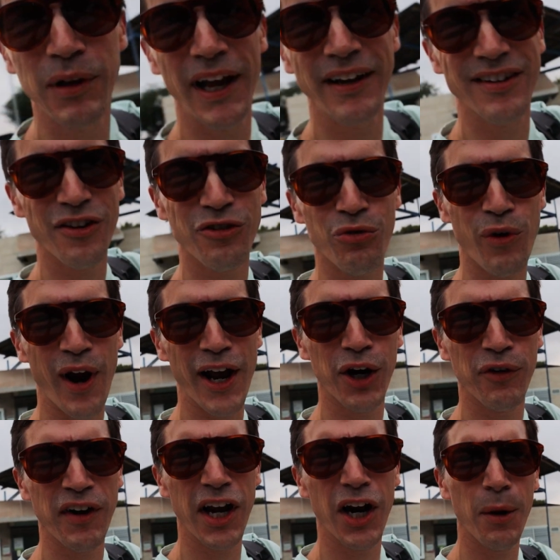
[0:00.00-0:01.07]
place is right
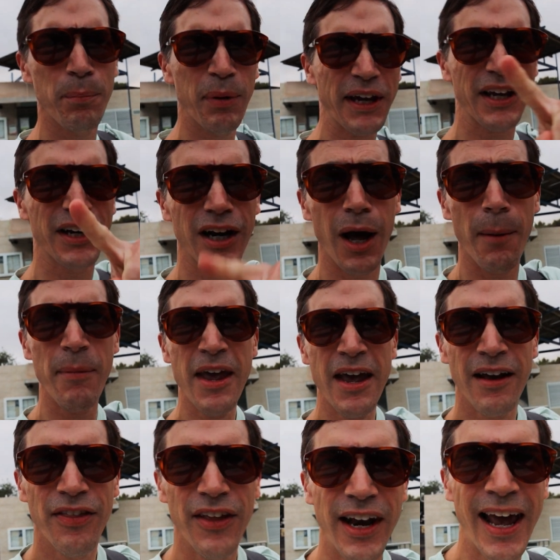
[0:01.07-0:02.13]
over here, picking it up,
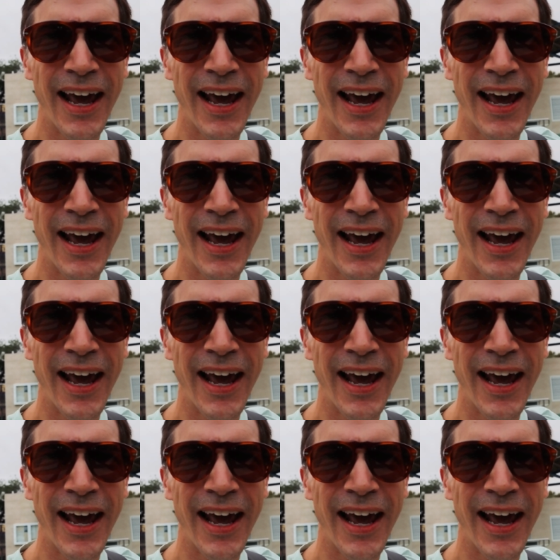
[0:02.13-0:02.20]
then